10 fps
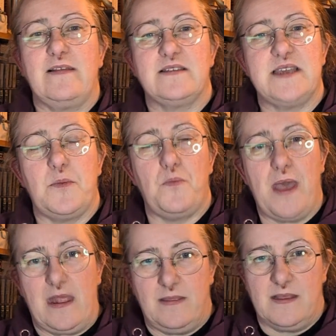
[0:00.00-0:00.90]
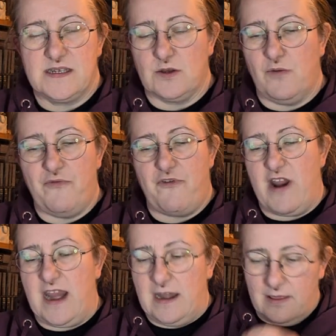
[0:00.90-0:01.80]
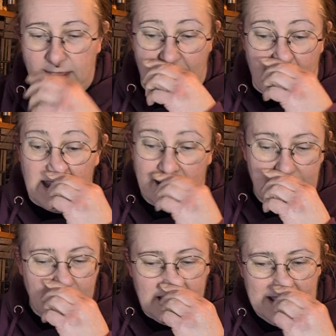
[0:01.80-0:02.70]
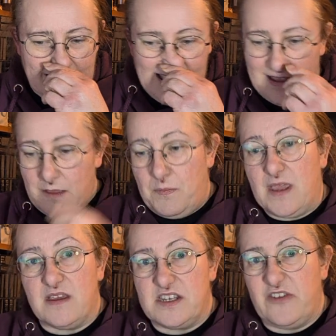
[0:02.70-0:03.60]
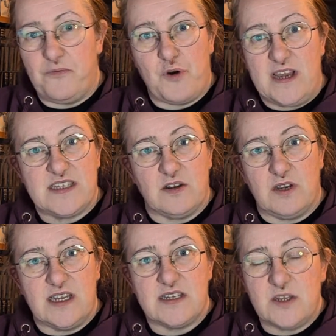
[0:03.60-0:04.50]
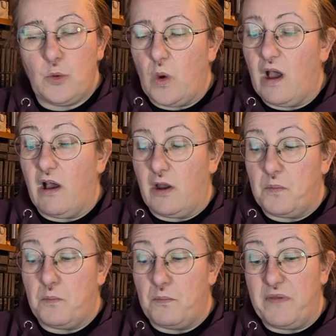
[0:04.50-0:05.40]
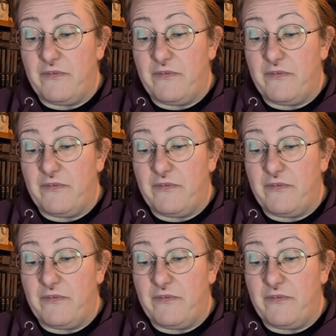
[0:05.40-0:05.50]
felt tip pen that's all frayed at the end because you've pressed on it too hard